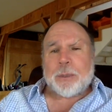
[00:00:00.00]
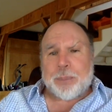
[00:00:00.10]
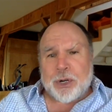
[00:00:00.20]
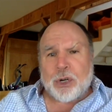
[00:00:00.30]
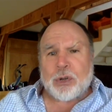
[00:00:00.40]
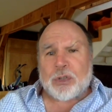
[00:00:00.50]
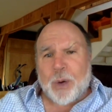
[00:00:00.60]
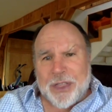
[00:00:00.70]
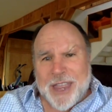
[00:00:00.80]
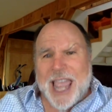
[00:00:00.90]
to produce
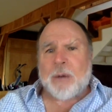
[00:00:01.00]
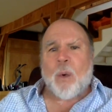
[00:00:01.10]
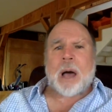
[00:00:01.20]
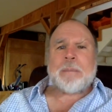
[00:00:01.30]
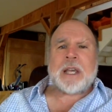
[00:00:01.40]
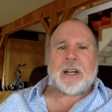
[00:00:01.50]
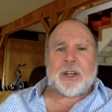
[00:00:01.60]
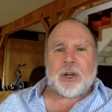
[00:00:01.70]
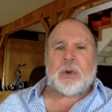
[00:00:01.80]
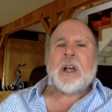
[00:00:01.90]
what they want me to
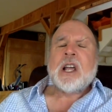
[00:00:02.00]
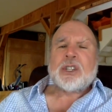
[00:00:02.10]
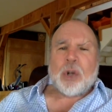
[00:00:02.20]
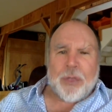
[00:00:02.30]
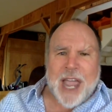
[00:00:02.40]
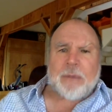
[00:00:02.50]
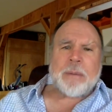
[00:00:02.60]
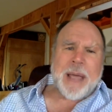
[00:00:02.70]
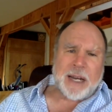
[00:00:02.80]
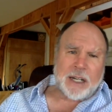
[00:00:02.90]
do so they
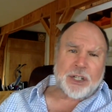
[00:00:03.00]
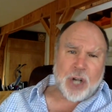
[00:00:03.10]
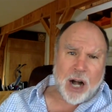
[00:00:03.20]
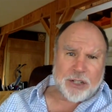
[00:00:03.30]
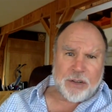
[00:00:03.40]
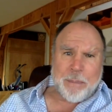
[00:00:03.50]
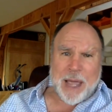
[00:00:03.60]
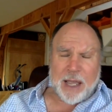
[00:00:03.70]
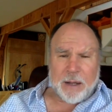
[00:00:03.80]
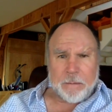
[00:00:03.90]
remain in charge of
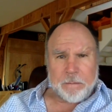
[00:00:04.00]
me.